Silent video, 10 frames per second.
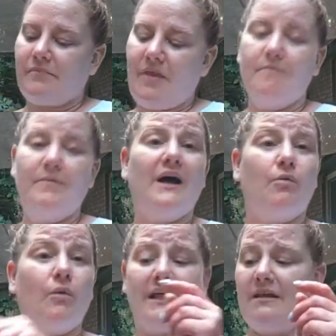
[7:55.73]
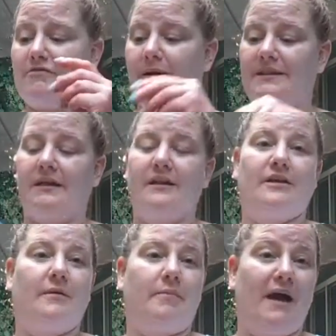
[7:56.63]
But what I love about the clear
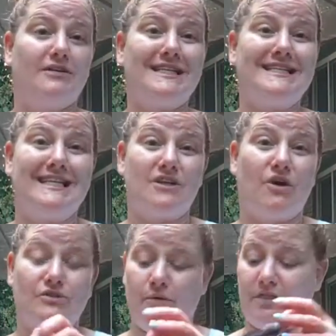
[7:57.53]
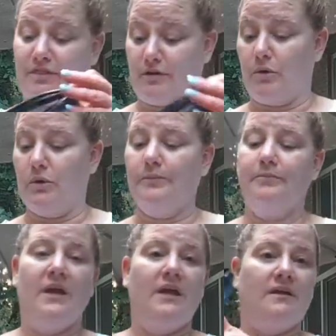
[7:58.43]
clip pouch is it's also a thermal.
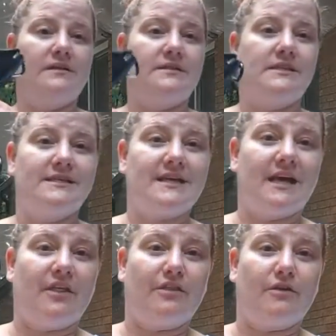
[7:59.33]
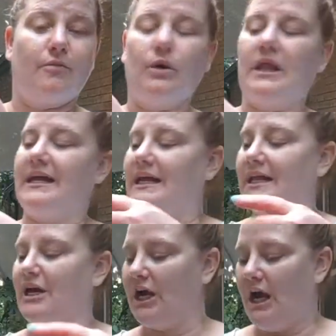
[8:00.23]
You can see it's got the thermal lining
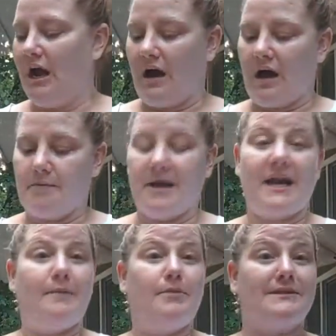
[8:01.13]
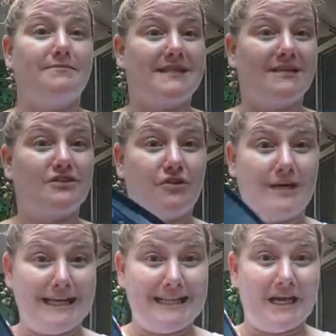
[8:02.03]
there, and I put some sunscreen
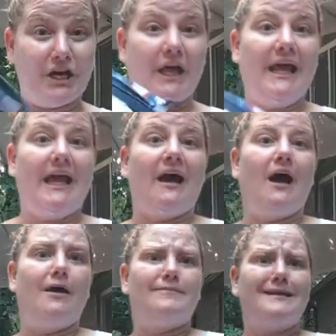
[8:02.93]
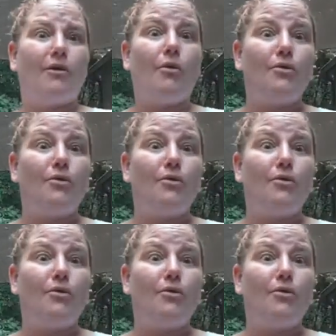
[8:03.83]
in there. Or